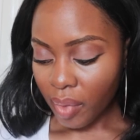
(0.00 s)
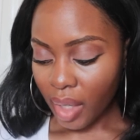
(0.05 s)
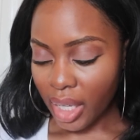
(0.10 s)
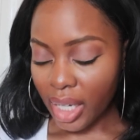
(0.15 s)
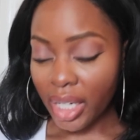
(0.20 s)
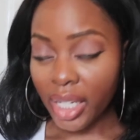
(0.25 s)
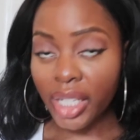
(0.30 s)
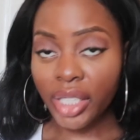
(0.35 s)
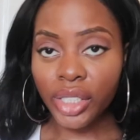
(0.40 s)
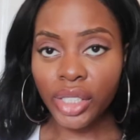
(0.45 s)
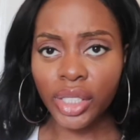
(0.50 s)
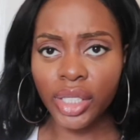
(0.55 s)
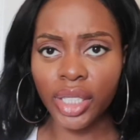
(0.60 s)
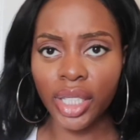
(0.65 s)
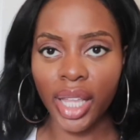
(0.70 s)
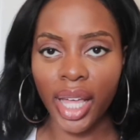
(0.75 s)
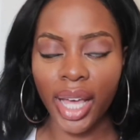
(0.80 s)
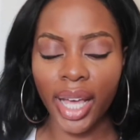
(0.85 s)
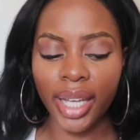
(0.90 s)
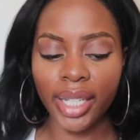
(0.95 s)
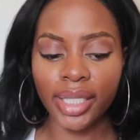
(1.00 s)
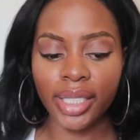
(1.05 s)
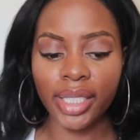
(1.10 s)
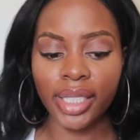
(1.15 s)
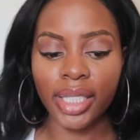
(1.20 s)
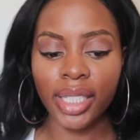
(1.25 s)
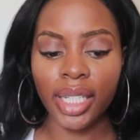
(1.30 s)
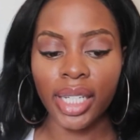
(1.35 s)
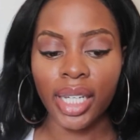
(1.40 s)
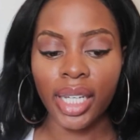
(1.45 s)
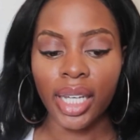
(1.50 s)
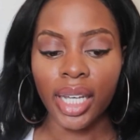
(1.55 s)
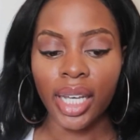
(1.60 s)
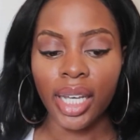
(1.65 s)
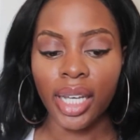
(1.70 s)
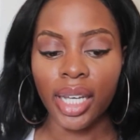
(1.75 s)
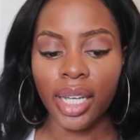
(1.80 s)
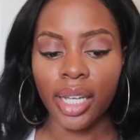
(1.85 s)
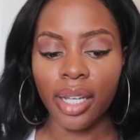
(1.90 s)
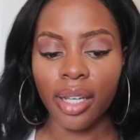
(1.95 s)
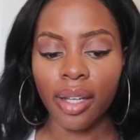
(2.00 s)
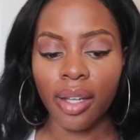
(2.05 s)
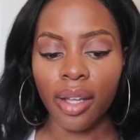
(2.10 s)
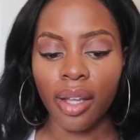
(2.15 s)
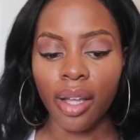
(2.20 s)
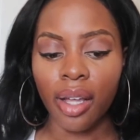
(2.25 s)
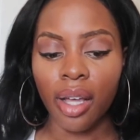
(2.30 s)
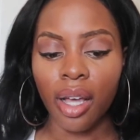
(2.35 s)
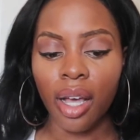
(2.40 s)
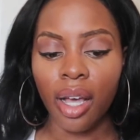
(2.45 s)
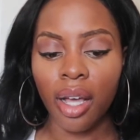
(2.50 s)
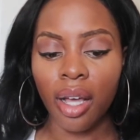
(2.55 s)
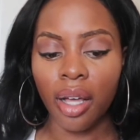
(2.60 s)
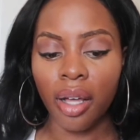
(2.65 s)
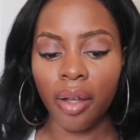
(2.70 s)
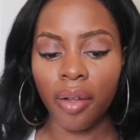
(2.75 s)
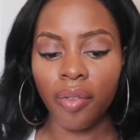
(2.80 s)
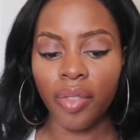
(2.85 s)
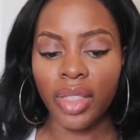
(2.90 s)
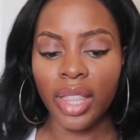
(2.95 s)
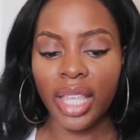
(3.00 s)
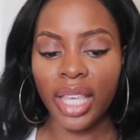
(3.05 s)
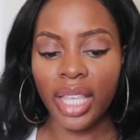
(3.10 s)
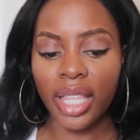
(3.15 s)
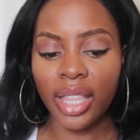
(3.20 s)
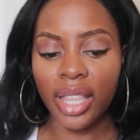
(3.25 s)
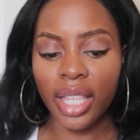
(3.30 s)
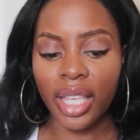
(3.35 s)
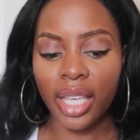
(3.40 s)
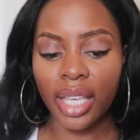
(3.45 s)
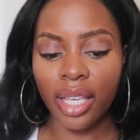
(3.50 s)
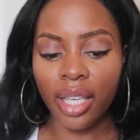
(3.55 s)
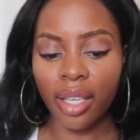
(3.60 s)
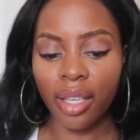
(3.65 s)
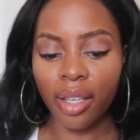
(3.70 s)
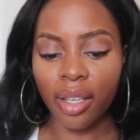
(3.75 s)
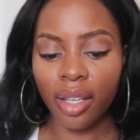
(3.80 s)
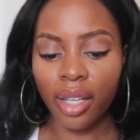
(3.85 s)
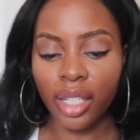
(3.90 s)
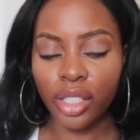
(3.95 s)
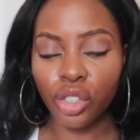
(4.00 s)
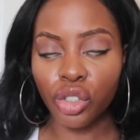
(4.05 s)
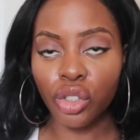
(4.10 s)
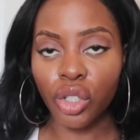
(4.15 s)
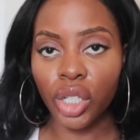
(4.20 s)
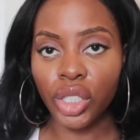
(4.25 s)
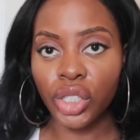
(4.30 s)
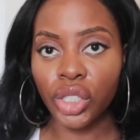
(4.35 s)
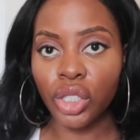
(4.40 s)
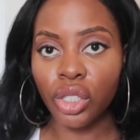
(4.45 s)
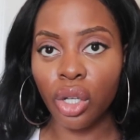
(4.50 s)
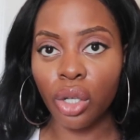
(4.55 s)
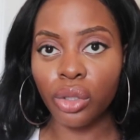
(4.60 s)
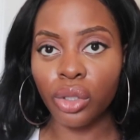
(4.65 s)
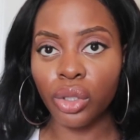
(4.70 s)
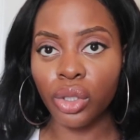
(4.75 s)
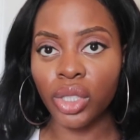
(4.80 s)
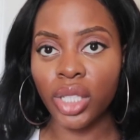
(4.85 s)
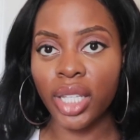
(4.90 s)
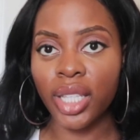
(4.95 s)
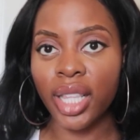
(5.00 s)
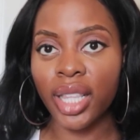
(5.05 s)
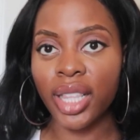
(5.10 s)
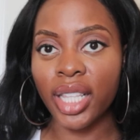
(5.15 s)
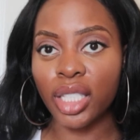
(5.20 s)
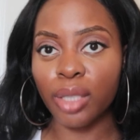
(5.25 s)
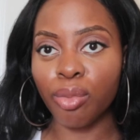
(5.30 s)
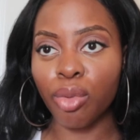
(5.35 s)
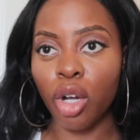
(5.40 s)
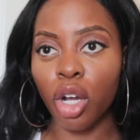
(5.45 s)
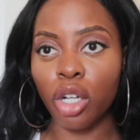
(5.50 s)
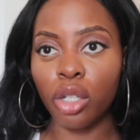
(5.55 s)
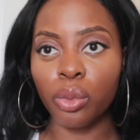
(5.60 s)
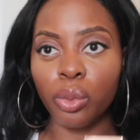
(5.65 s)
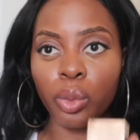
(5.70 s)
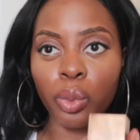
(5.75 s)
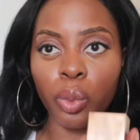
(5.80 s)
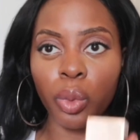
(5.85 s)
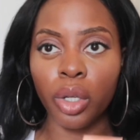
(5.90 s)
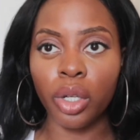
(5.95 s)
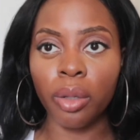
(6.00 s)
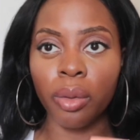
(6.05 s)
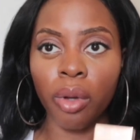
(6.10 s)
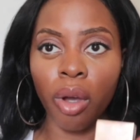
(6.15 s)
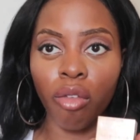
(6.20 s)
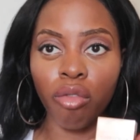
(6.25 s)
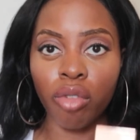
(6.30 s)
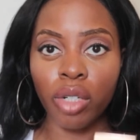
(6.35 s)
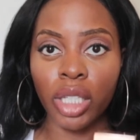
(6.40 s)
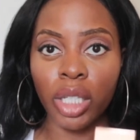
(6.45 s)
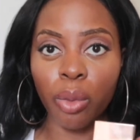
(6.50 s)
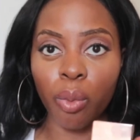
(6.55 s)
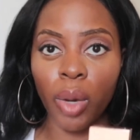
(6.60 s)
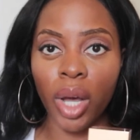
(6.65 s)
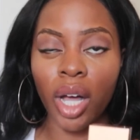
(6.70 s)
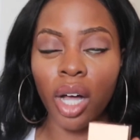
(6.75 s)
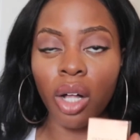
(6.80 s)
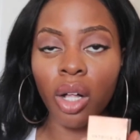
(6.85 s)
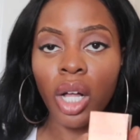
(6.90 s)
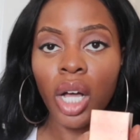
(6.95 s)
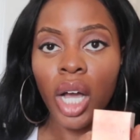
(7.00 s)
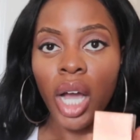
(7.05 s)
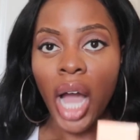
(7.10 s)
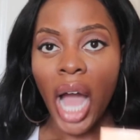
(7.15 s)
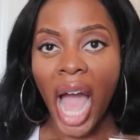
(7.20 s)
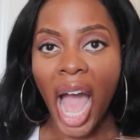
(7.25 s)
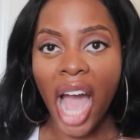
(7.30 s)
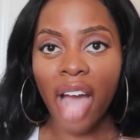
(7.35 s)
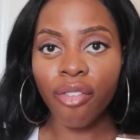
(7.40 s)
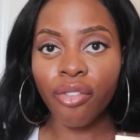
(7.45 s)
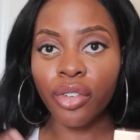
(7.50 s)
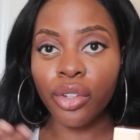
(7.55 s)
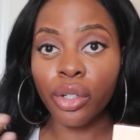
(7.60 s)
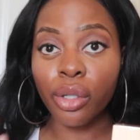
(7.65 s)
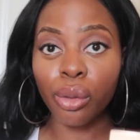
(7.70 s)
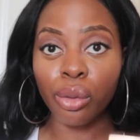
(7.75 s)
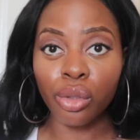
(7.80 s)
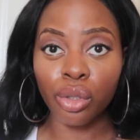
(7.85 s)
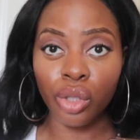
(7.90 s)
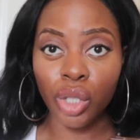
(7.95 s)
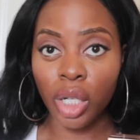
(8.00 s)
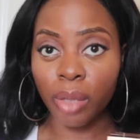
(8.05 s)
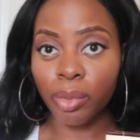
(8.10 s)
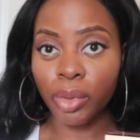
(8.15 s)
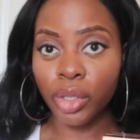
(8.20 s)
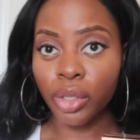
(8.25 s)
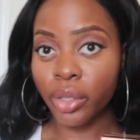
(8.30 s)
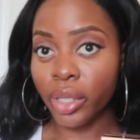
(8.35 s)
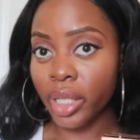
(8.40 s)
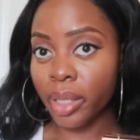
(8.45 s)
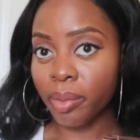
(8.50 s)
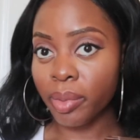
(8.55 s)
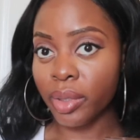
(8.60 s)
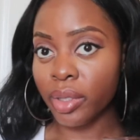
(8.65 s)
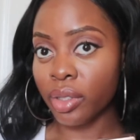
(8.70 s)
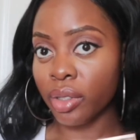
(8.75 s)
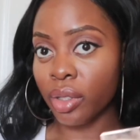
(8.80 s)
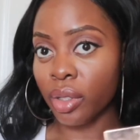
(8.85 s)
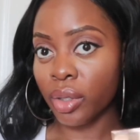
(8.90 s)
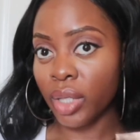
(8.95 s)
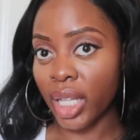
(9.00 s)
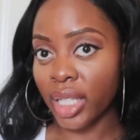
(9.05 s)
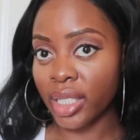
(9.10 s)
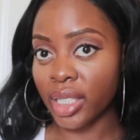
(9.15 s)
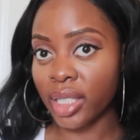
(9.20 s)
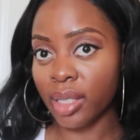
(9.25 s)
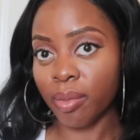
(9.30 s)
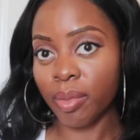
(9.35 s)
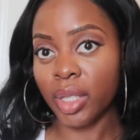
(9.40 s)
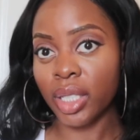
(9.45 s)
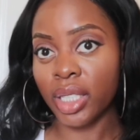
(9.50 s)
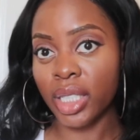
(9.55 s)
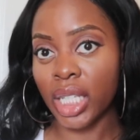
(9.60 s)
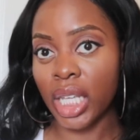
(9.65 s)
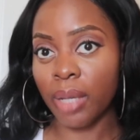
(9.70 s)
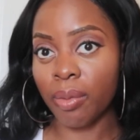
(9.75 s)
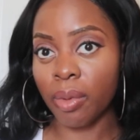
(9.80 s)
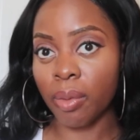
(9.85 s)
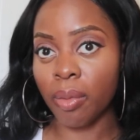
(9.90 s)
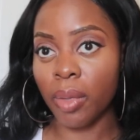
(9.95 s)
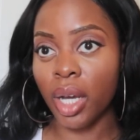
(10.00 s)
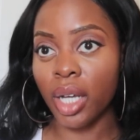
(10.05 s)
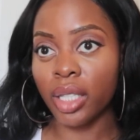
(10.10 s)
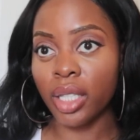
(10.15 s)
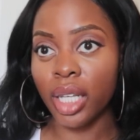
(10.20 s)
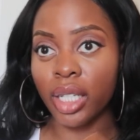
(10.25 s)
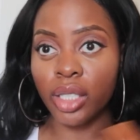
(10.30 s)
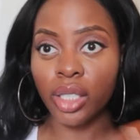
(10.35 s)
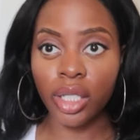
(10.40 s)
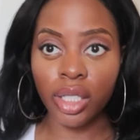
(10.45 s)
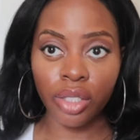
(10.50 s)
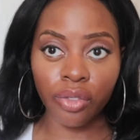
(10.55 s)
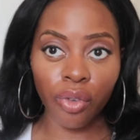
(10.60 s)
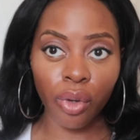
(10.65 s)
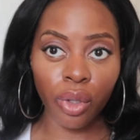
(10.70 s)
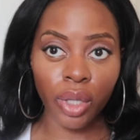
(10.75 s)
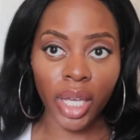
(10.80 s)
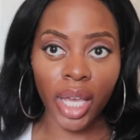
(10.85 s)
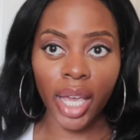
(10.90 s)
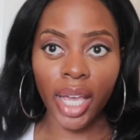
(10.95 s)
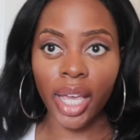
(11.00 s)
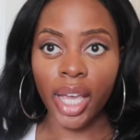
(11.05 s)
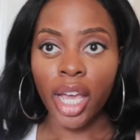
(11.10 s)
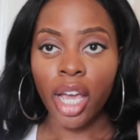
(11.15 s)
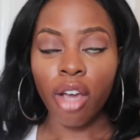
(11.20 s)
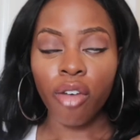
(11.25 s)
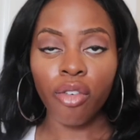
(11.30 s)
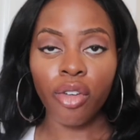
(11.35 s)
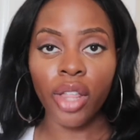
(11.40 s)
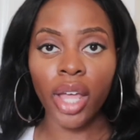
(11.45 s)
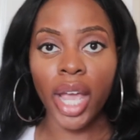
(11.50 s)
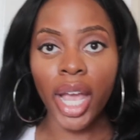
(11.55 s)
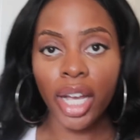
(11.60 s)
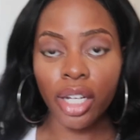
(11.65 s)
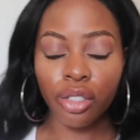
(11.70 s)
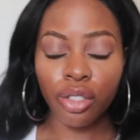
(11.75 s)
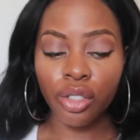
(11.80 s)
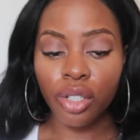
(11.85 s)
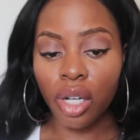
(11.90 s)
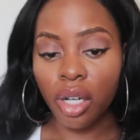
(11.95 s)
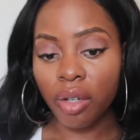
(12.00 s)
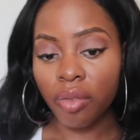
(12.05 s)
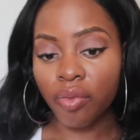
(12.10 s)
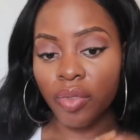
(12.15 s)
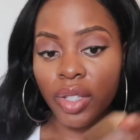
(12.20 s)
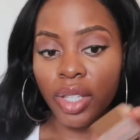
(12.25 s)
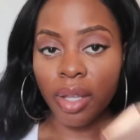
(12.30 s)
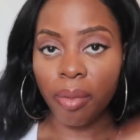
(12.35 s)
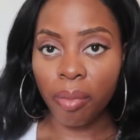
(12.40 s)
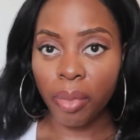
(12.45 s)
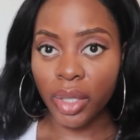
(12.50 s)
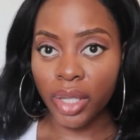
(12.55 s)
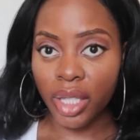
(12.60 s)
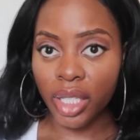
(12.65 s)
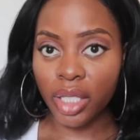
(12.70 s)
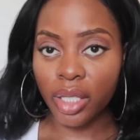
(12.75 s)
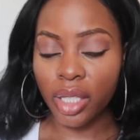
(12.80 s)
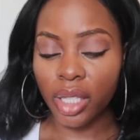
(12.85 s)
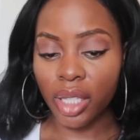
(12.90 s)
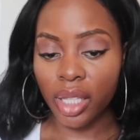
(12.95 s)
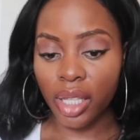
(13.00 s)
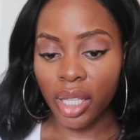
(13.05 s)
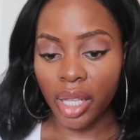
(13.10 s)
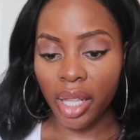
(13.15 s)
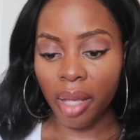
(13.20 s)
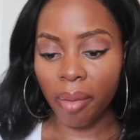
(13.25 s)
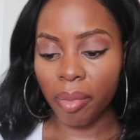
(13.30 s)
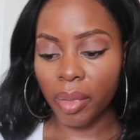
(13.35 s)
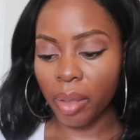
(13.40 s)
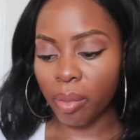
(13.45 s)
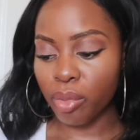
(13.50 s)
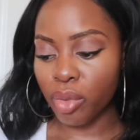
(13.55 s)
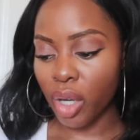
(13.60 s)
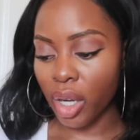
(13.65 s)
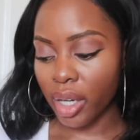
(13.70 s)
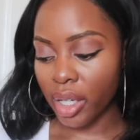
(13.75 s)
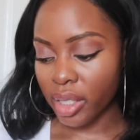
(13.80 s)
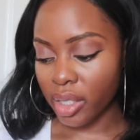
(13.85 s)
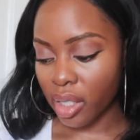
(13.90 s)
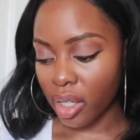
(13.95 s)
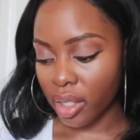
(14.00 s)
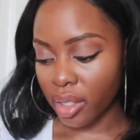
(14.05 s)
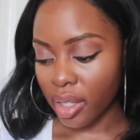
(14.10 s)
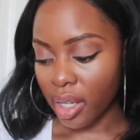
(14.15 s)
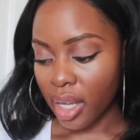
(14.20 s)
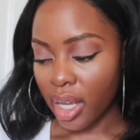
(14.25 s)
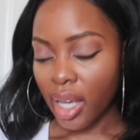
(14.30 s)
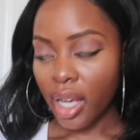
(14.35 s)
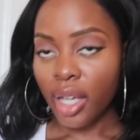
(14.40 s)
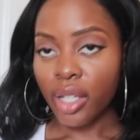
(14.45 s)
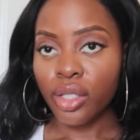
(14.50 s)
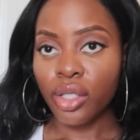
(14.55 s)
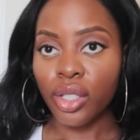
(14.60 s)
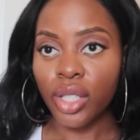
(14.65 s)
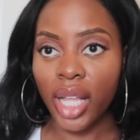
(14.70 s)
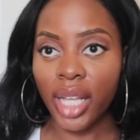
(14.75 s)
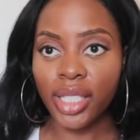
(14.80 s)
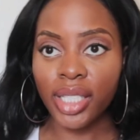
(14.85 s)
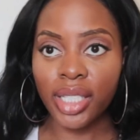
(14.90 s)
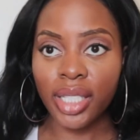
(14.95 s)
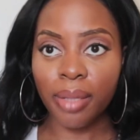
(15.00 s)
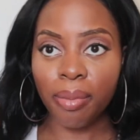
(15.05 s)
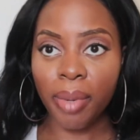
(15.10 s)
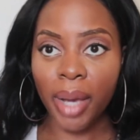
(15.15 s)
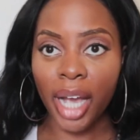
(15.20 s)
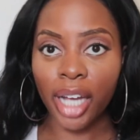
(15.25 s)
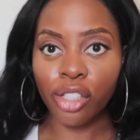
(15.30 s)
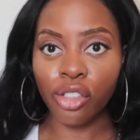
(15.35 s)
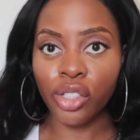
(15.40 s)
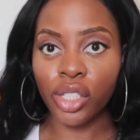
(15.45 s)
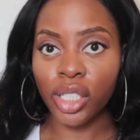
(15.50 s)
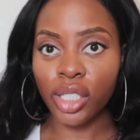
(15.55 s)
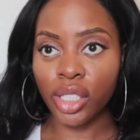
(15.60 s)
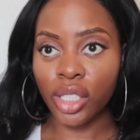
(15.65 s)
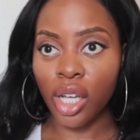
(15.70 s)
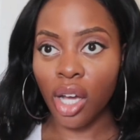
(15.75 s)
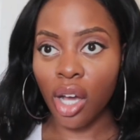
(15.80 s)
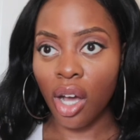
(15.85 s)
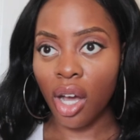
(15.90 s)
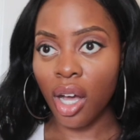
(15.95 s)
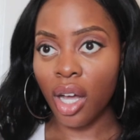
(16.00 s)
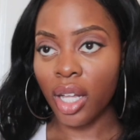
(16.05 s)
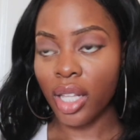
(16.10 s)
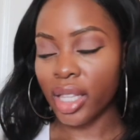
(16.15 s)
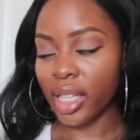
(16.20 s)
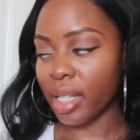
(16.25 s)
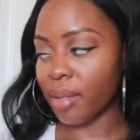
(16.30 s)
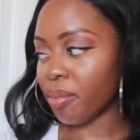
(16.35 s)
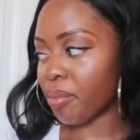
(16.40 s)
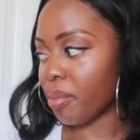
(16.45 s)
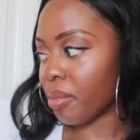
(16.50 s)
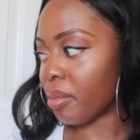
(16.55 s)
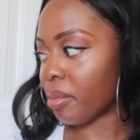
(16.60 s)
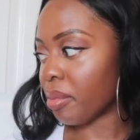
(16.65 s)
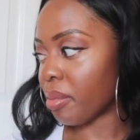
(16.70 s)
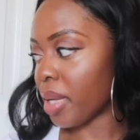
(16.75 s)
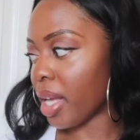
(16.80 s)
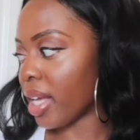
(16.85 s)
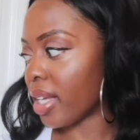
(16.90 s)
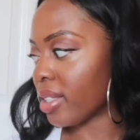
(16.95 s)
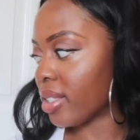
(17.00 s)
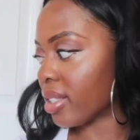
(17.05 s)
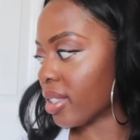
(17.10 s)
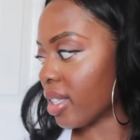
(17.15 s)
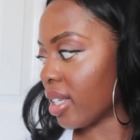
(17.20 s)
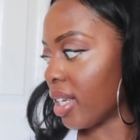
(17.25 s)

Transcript: In addition to that, the instructions also said that this product would work really well after you scrubbed your lips. So that's something to keep in mind, like exfoliate for that extra oomph and then put this lip product on. So that's the Patrick Ta lip mask.